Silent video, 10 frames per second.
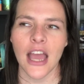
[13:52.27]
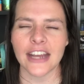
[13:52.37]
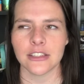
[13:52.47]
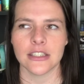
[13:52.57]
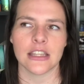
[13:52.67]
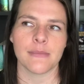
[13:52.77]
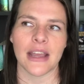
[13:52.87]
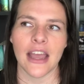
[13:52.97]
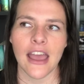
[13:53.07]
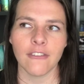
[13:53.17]
Actually, I take that
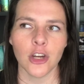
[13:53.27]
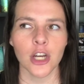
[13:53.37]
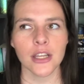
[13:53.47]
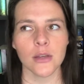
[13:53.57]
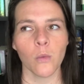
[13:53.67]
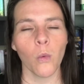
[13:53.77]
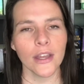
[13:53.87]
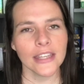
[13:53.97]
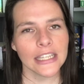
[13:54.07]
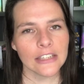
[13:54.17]
back. I have heard
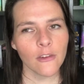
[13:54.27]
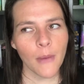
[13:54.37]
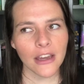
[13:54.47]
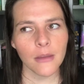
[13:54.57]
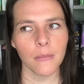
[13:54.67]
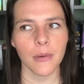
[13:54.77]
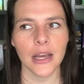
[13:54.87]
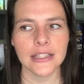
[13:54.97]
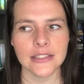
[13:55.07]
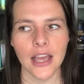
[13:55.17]
one negative about it,
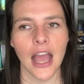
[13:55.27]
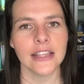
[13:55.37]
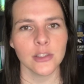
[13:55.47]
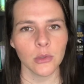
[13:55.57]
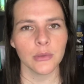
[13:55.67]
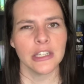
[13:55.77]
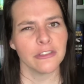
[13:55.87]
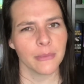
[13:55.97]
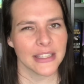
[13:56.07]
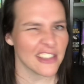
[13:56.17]
but I still want to read
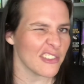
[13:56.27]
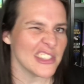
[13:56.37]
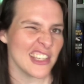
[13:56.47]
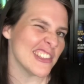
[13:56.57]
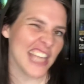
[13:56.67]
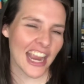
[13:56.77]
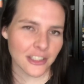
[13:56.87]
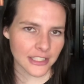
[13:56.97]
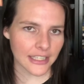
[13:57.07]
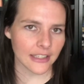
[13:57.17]
it for myself and see if it's
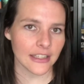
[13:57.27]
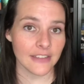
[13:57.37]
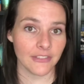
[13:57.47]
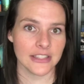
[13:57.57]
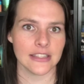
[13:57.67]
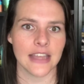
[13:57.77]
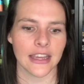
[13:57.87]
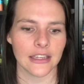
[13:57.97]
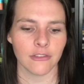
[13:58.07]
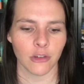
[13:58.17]
actually negative, if it's a
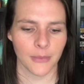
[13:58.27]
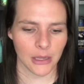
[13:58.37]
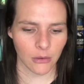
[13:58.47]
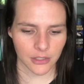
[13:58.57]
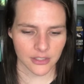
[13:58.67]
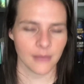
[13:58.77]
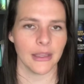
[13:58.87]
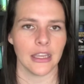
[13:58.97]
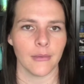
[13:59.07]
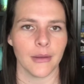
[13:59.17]
negative for me. Oh, I just hit
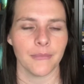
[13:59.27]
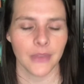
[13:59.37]
my camera.